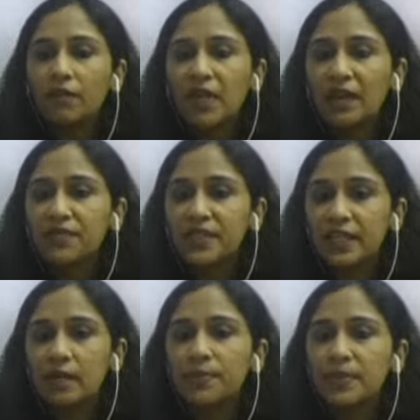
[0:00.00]
We have
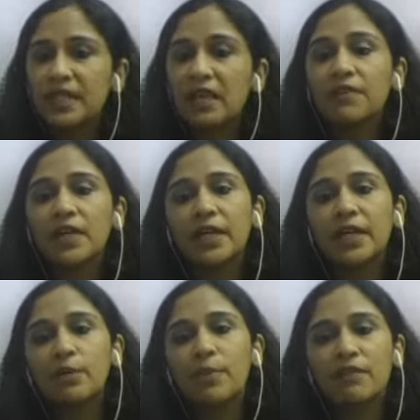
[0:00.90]
set up
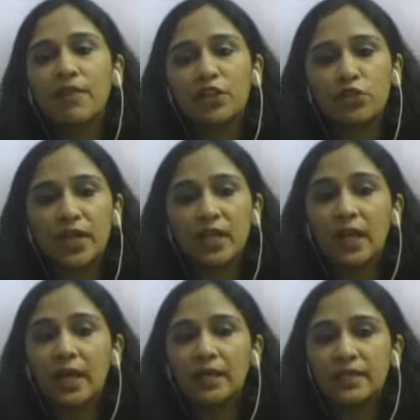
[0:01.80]
self-contained
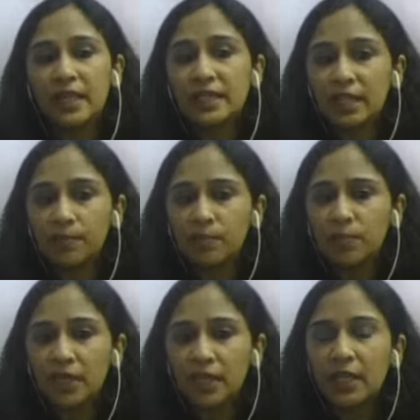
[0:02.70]
manufacturing and sales
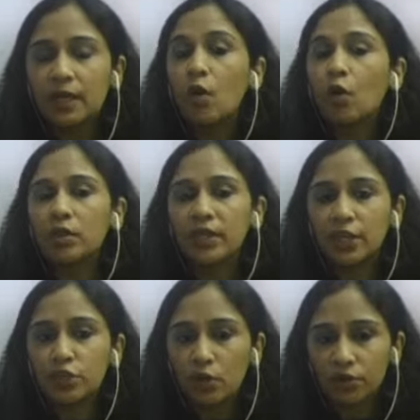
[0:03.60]
capability in all the
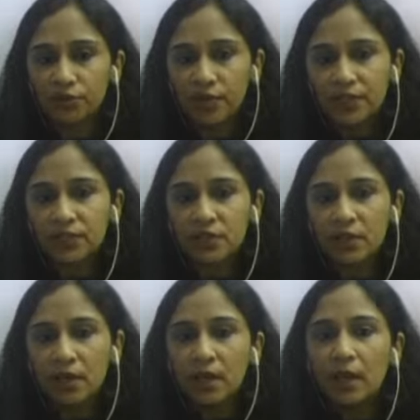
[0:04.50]
key geographies.
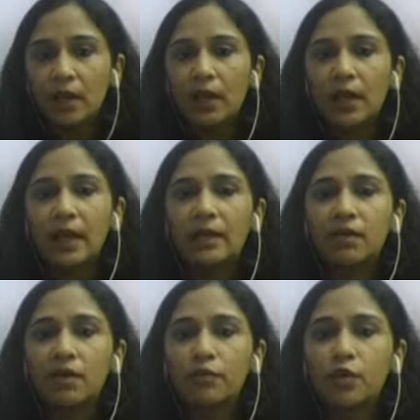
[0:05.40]

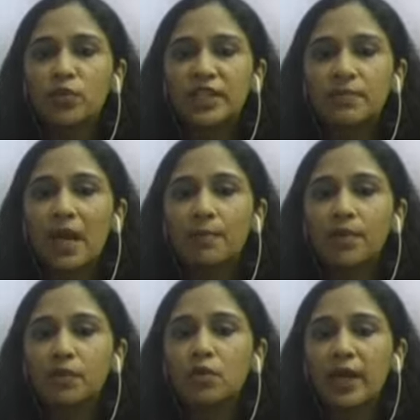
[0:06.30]
And from this
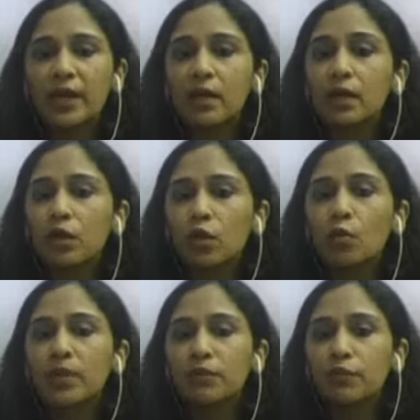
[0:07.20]
map, if you look at our
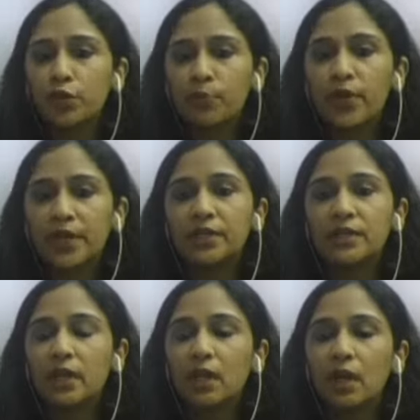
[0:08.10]
global footprint,